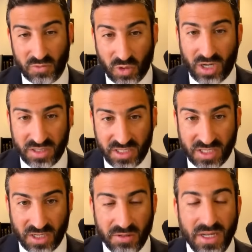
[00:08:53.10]
wrongly
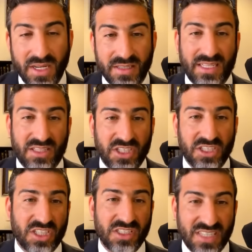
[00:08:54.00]
so, that the
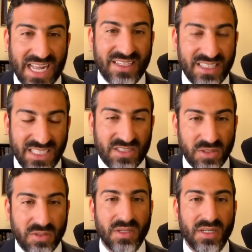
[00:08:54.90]
judge does not need
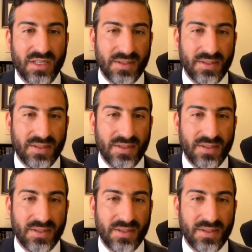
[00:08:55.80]
to